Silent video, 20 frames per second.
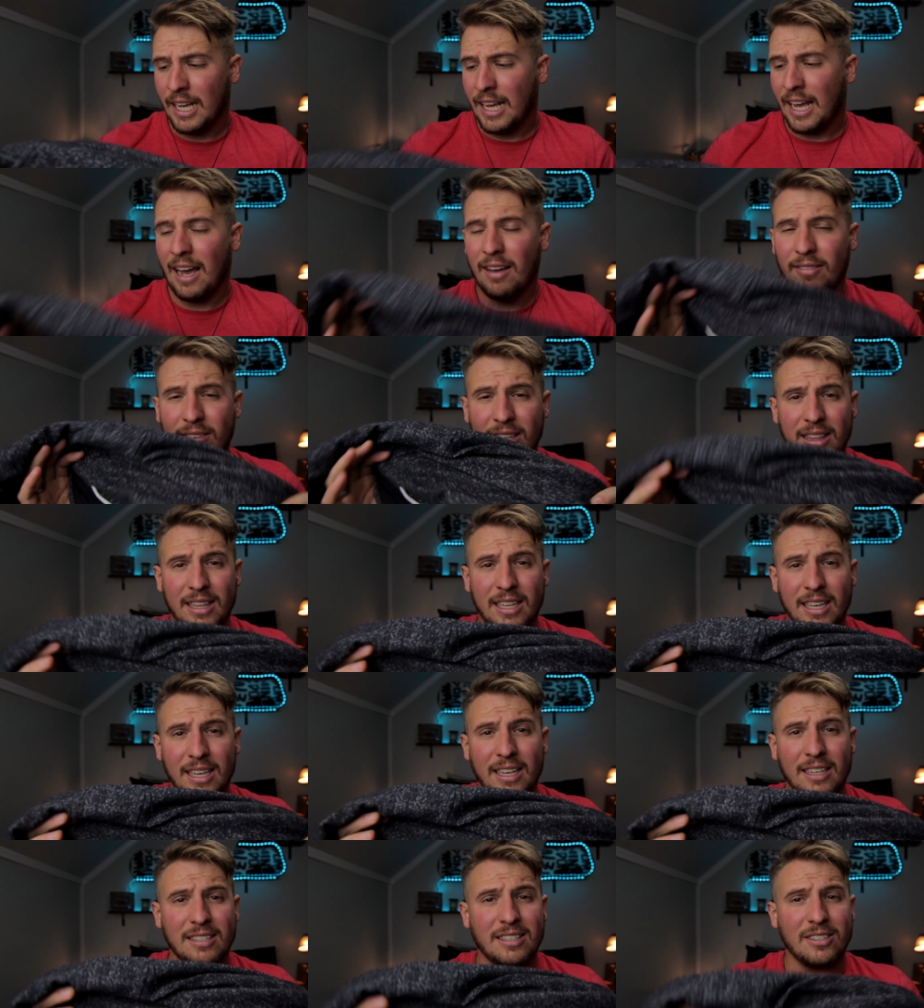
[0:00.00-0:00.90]
having
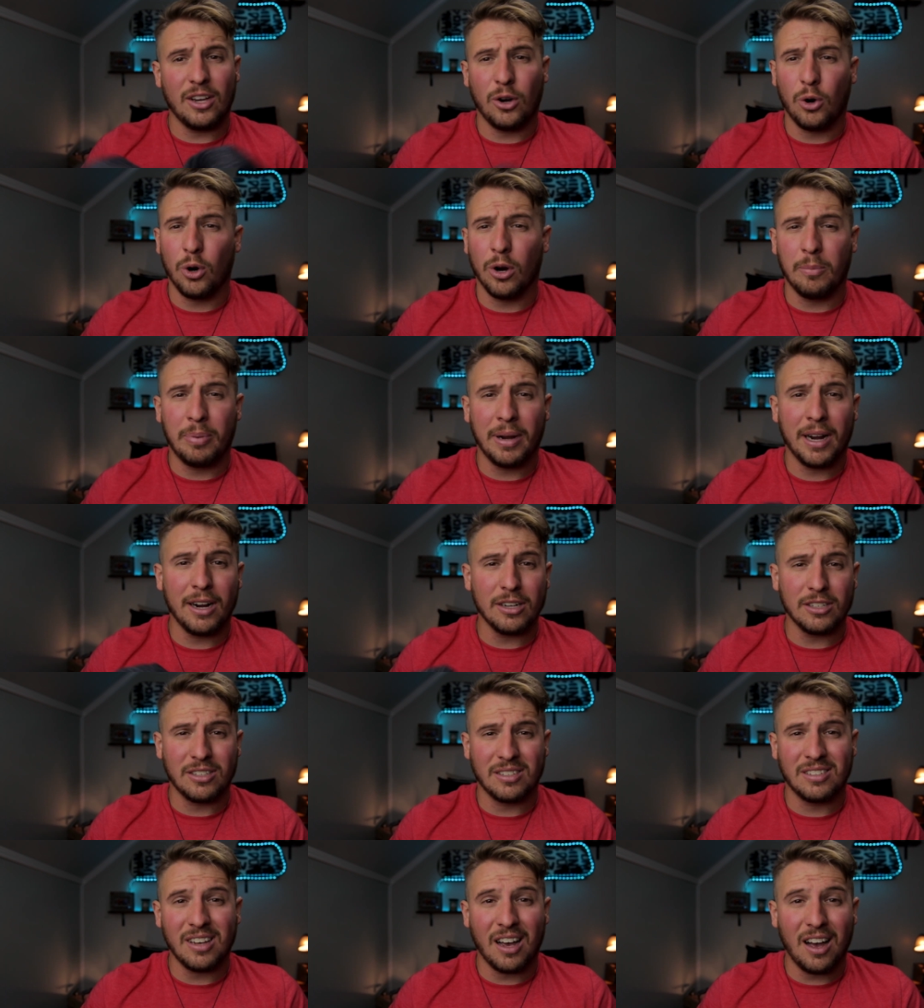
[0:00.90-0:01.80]
this or a pair
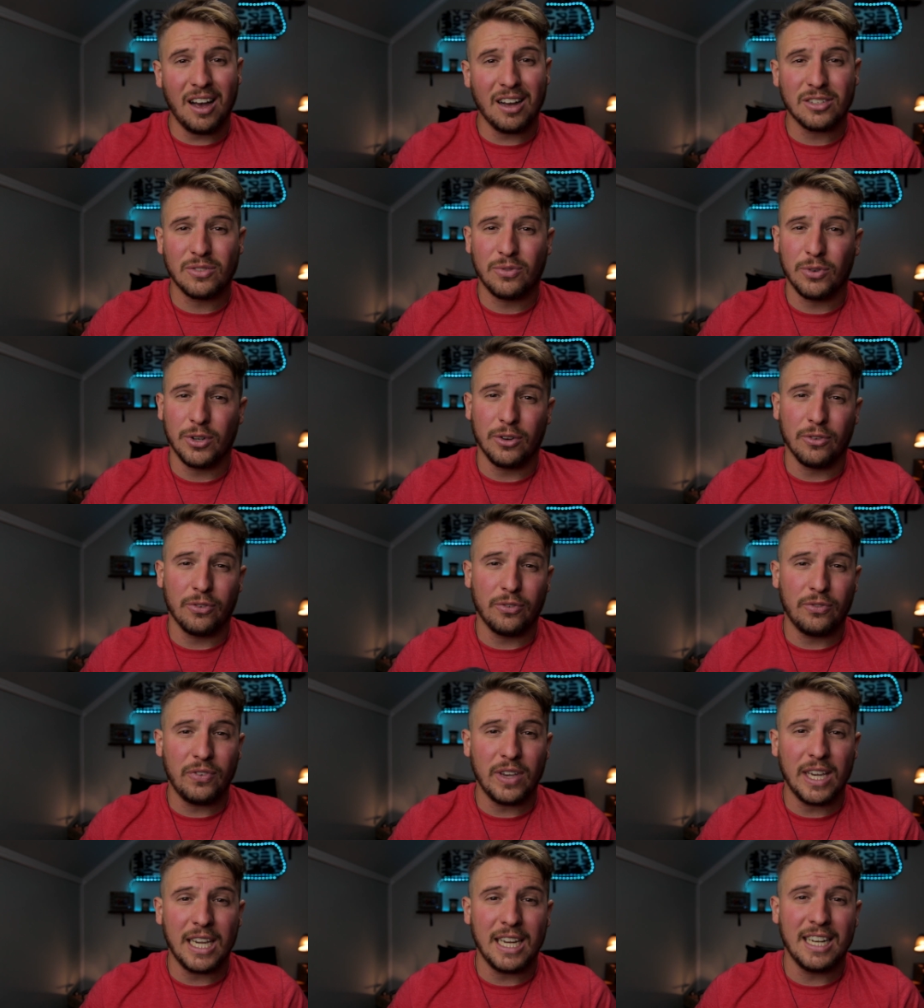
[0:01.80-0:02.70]
of socks for your
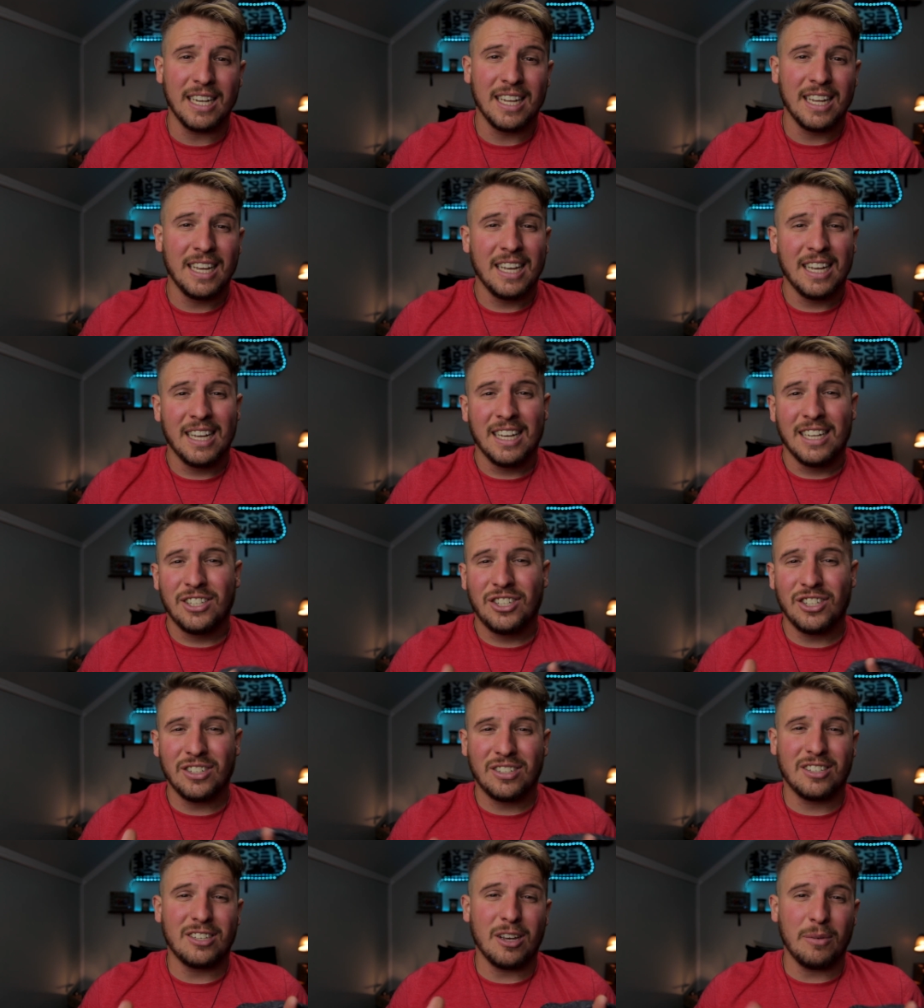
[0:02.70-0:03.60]
feet
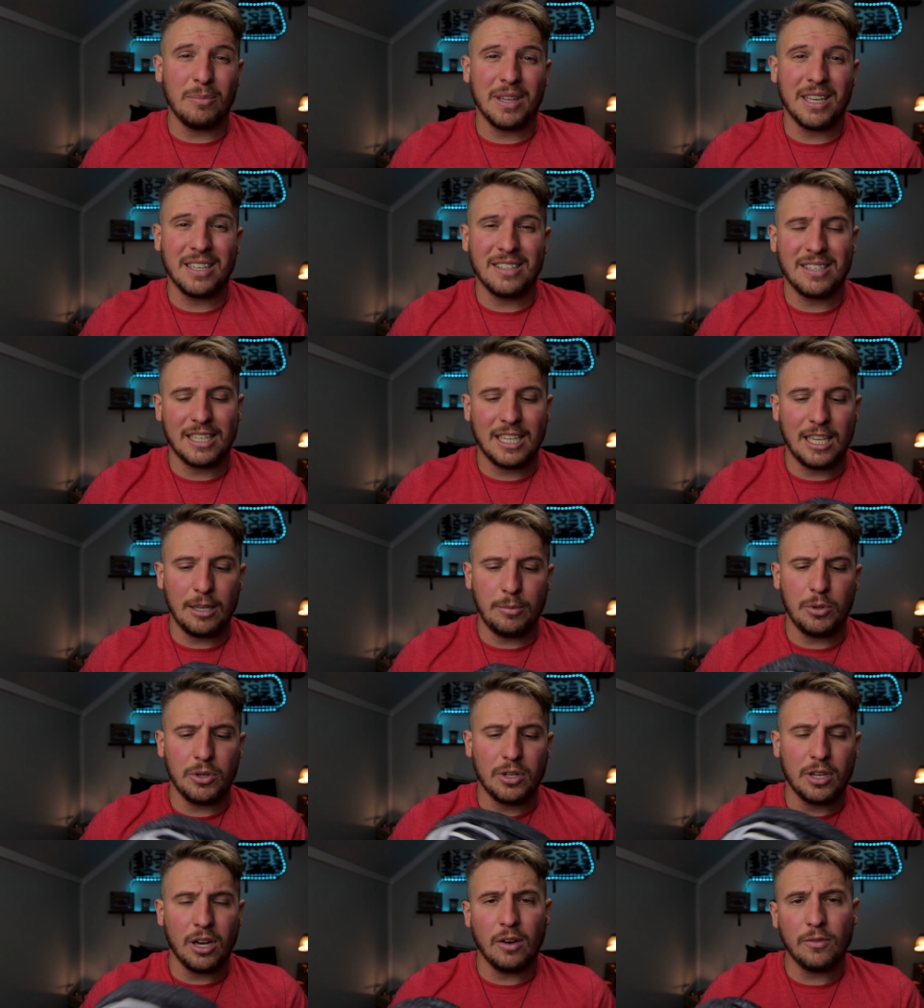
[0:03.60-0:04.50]
Just something to keep
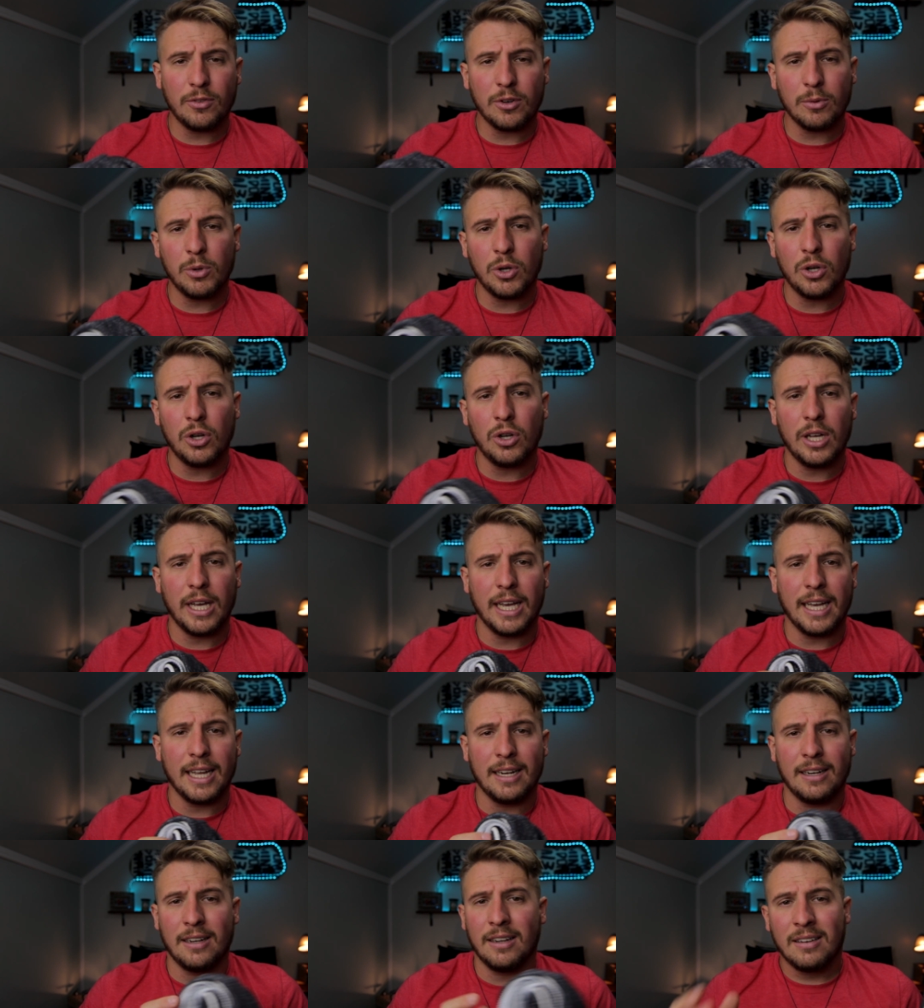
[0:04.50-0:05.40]
you comfortable
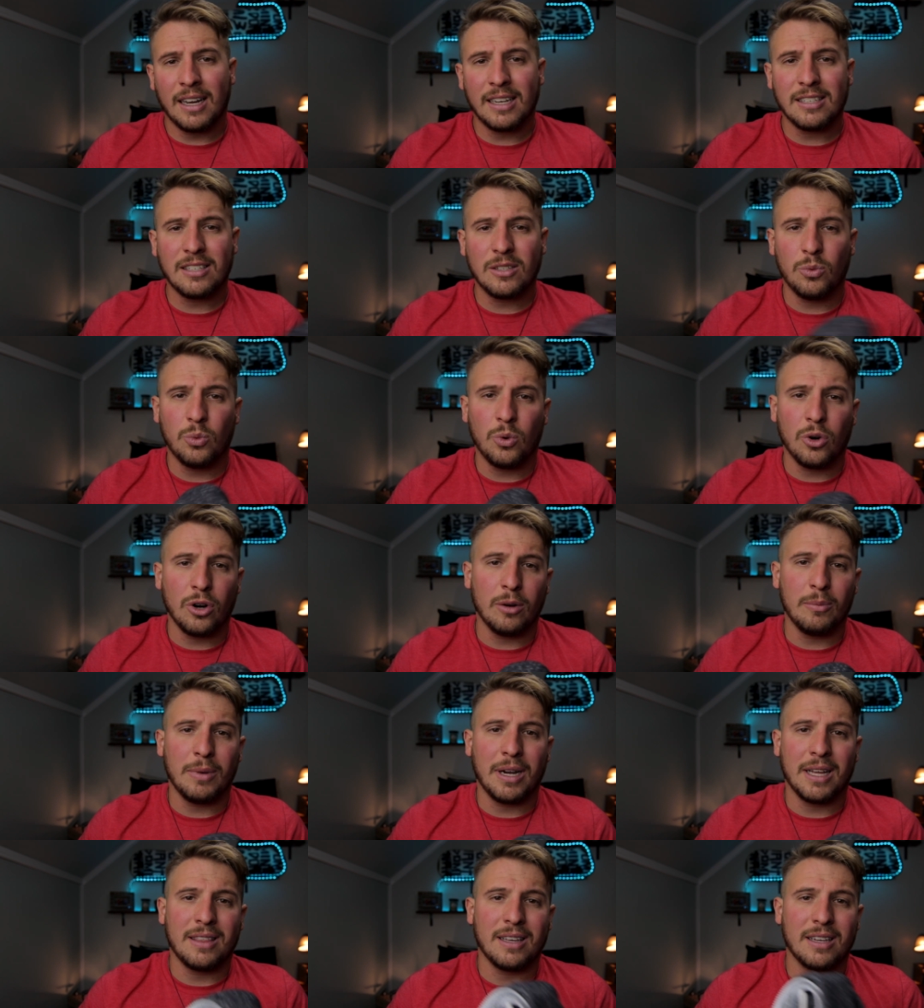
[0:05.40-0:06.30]
and nice and
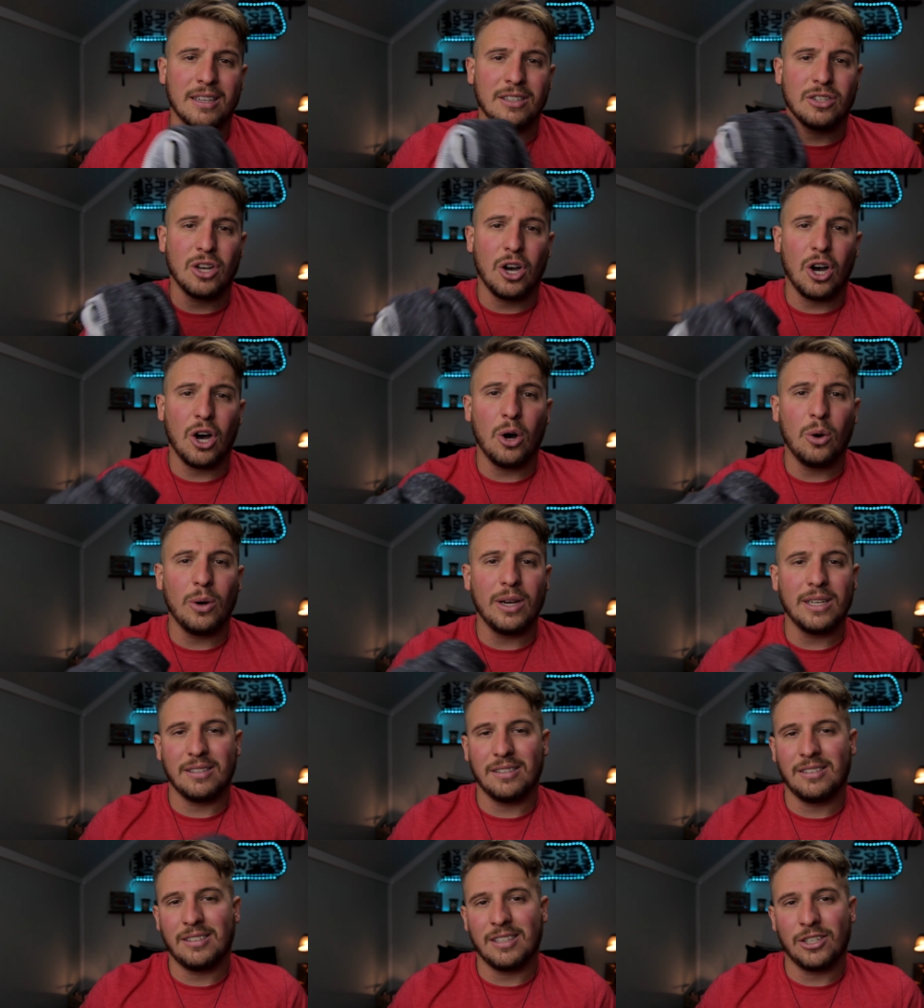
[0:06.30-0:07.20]
warm, I think is
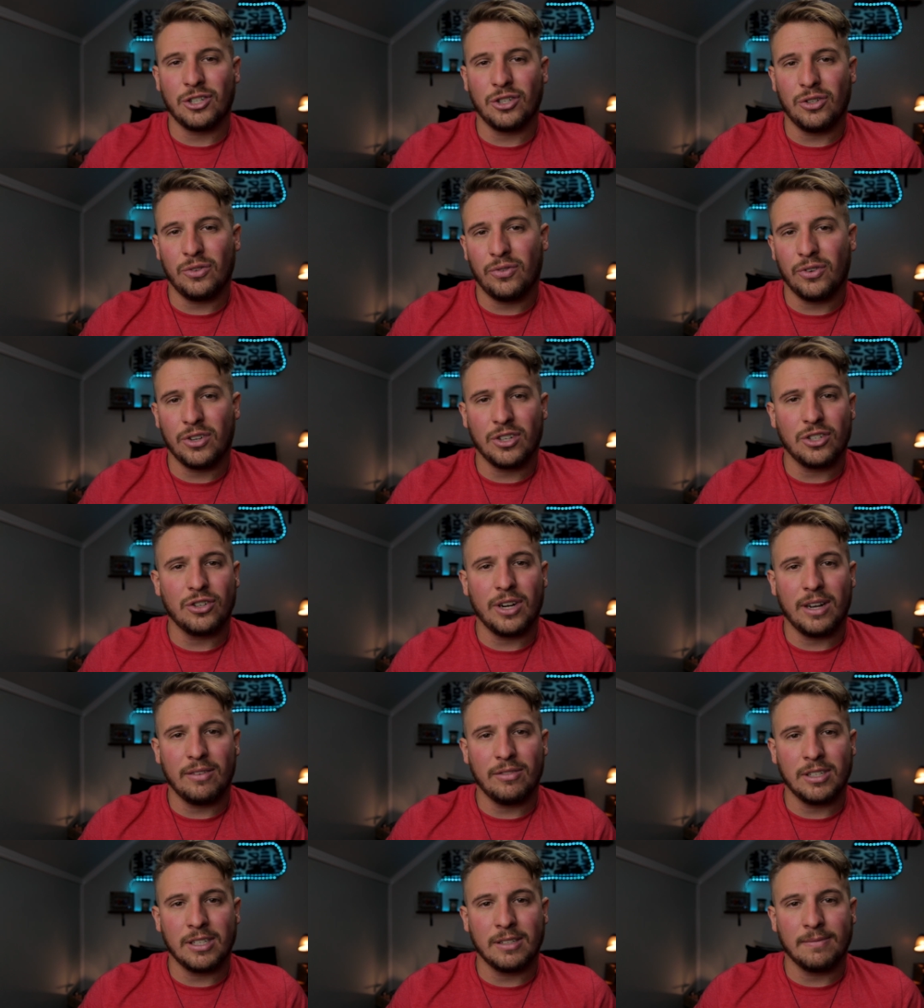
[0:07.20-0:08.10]
always essential for
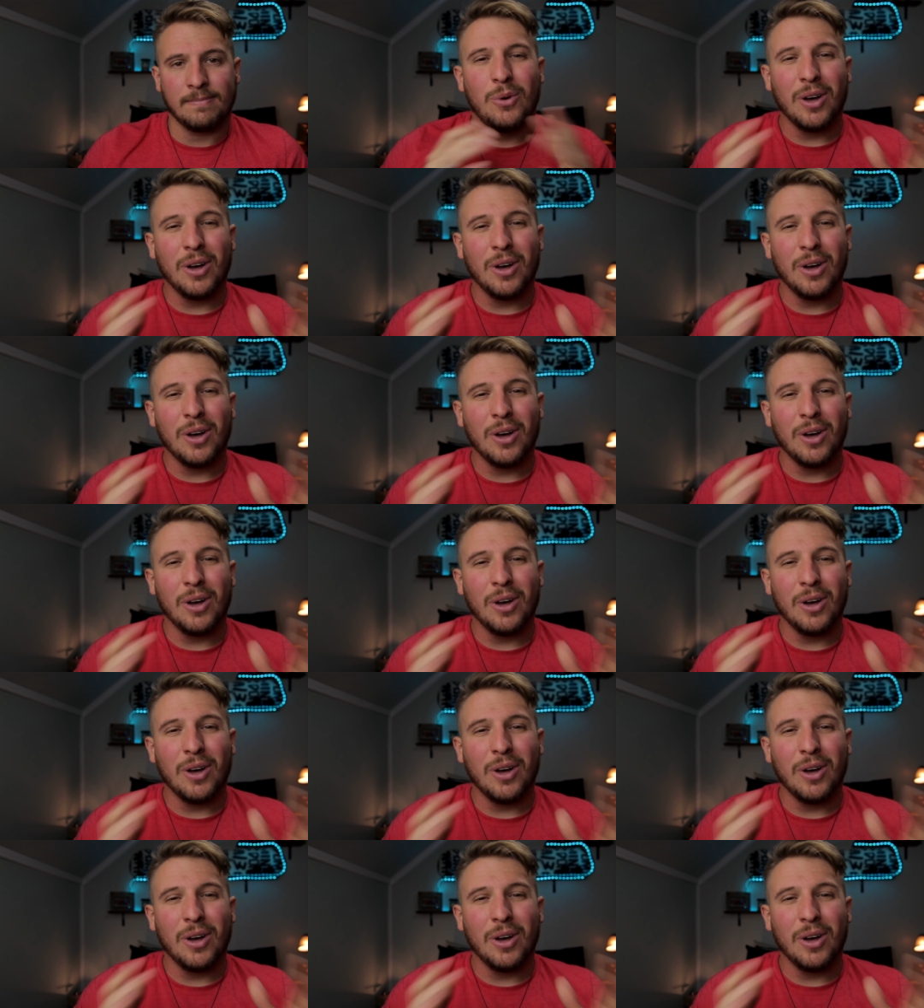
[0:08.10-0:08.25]
traveling.